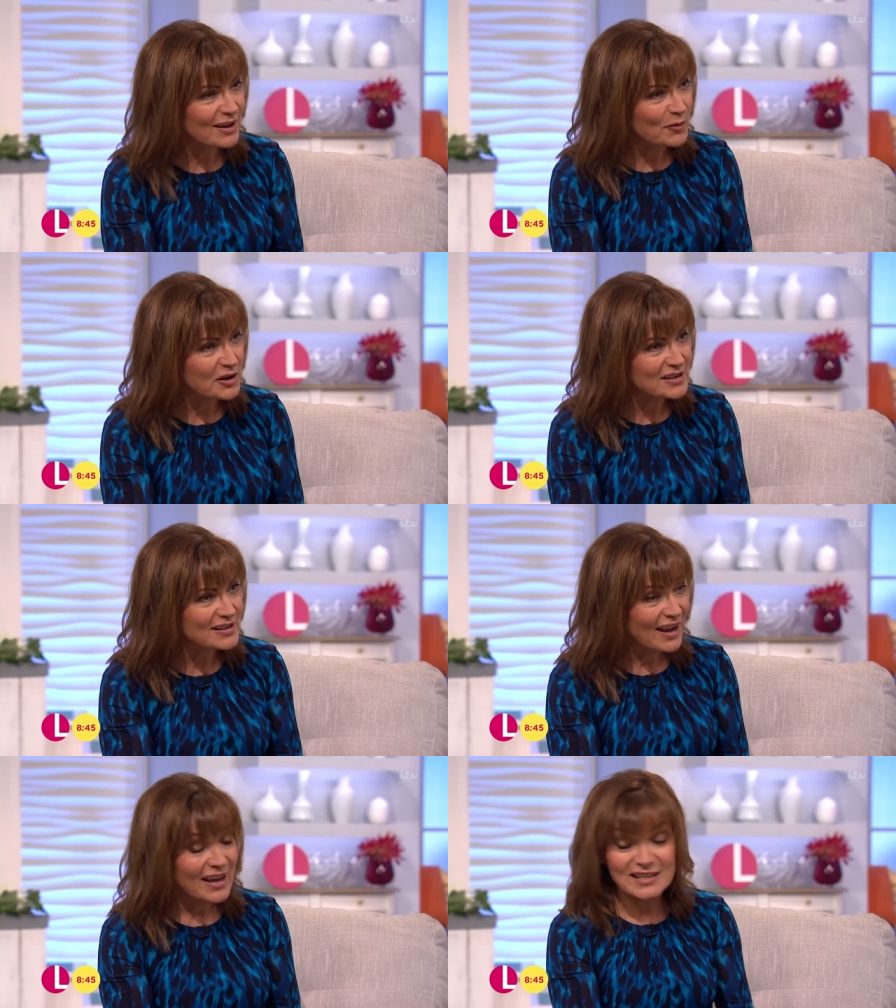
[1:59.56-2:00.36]
Yes. It
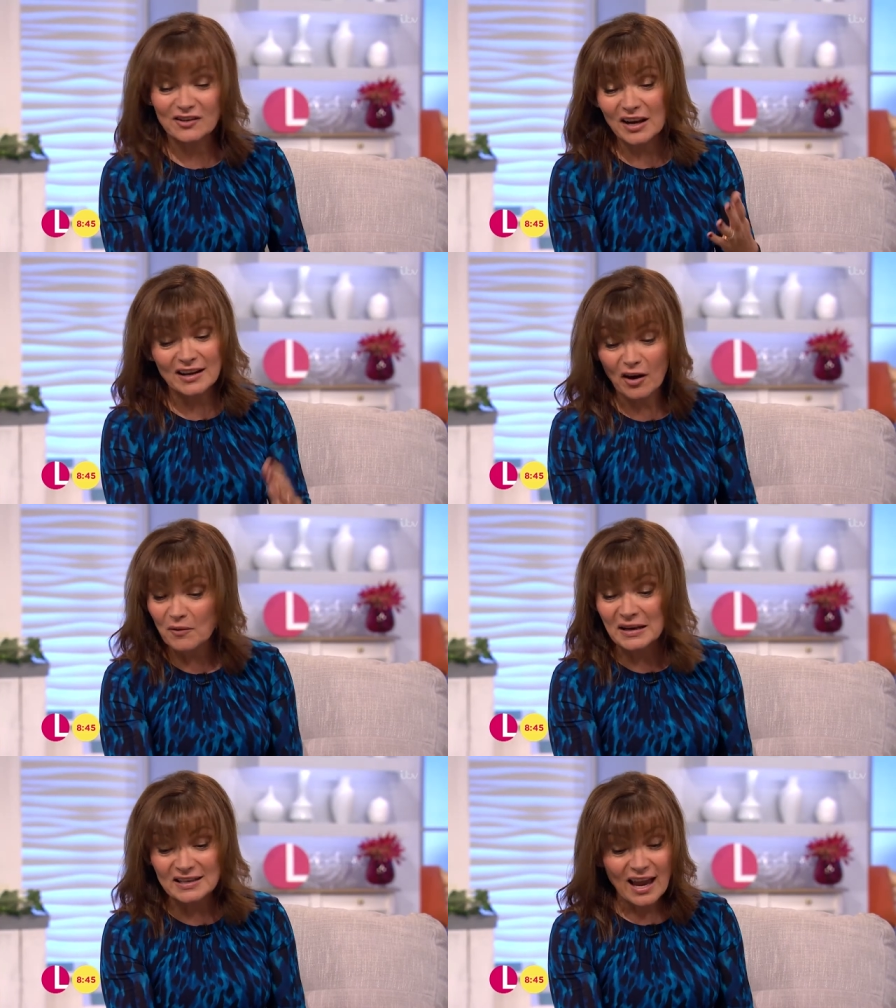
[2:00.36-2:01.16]
works. It's a great,
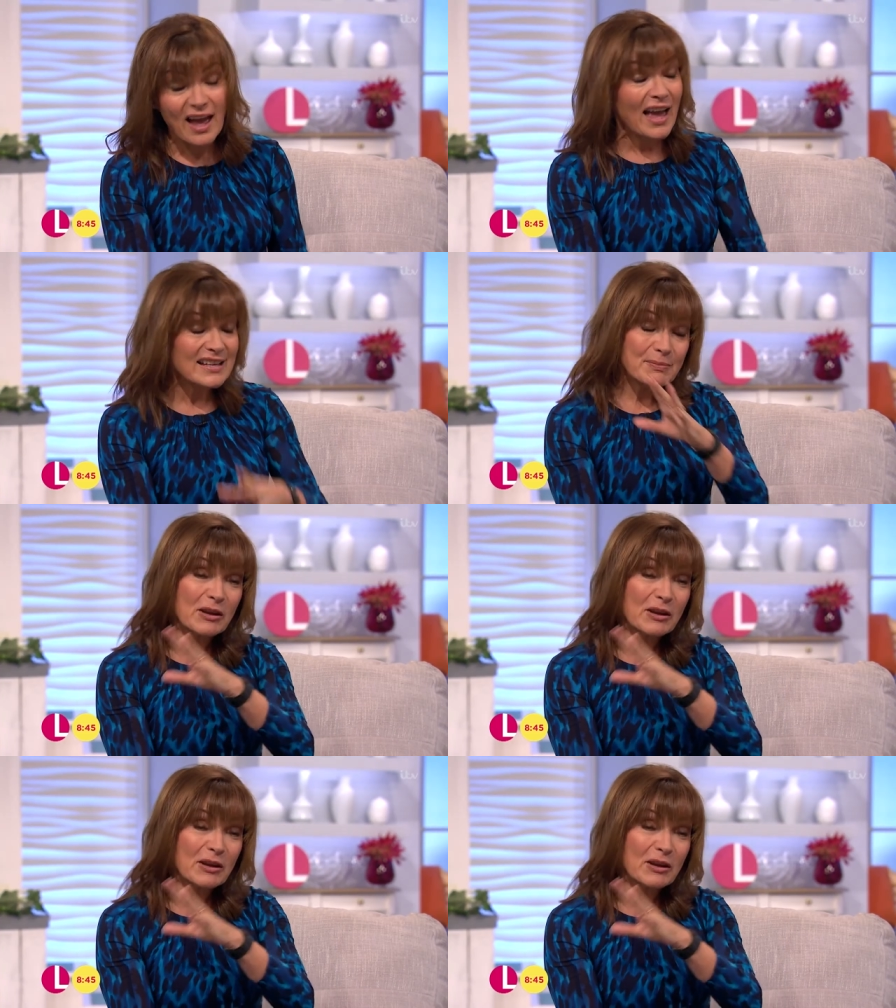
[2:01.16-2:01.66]
I mean, it's, it's